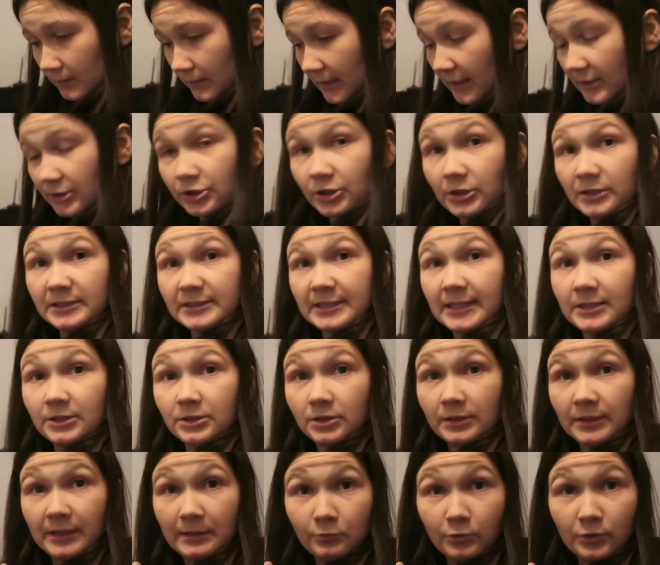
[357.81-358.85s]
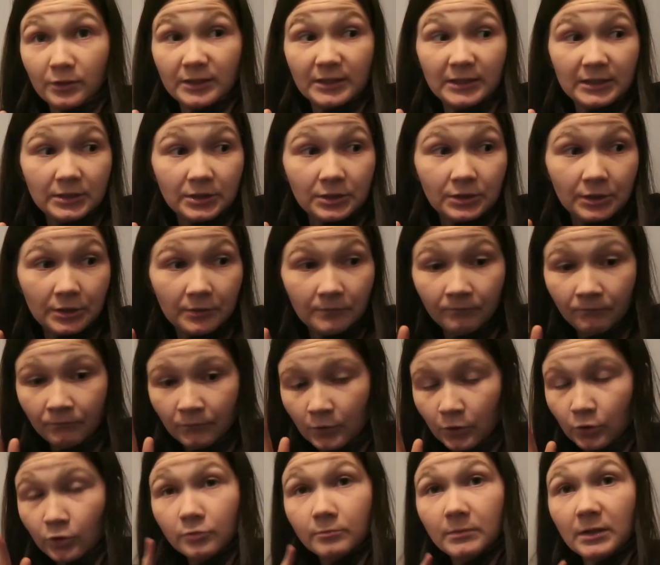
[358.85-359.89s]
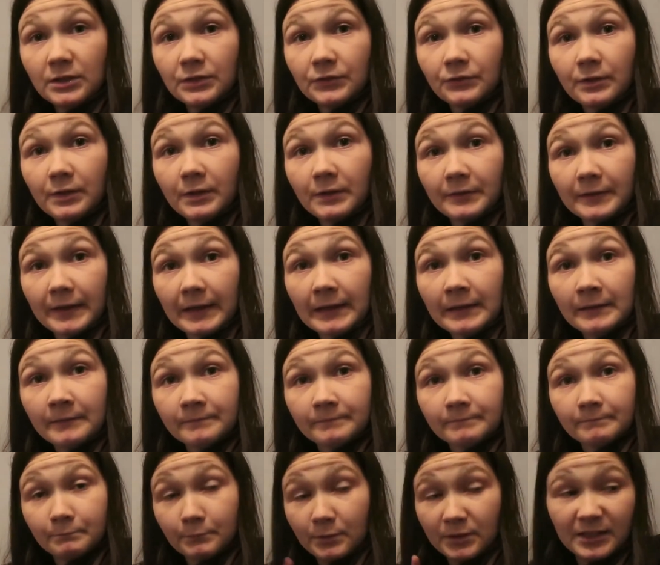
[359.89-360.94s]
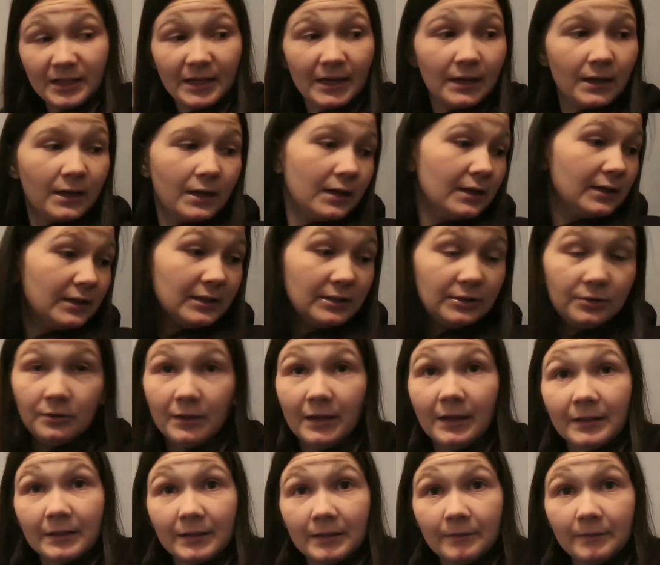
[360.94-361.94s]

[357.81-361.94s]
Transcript: as SU station that's what I need to do almost forgot that but yeah I need to do that